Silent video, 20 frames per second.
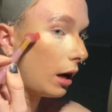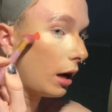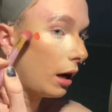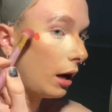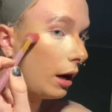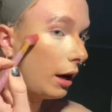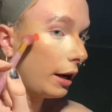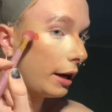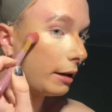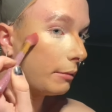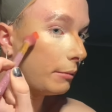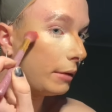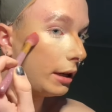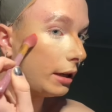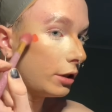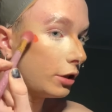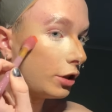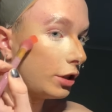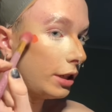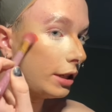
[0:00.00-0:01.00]
I
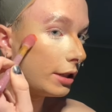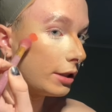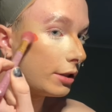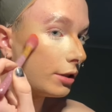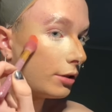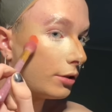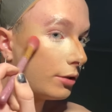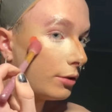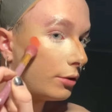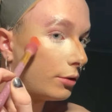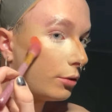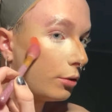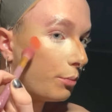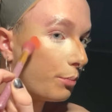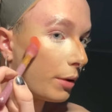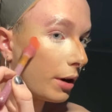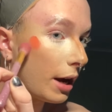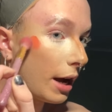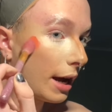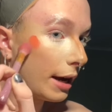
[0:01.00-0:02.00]
mean, she is
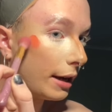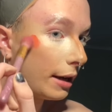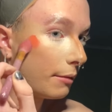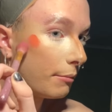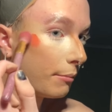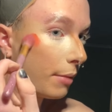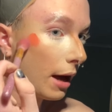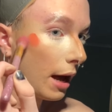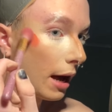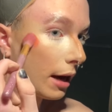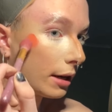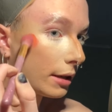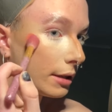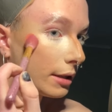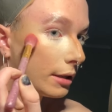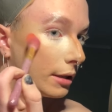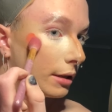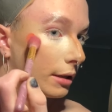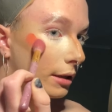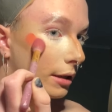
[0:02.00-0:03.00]
super high impact.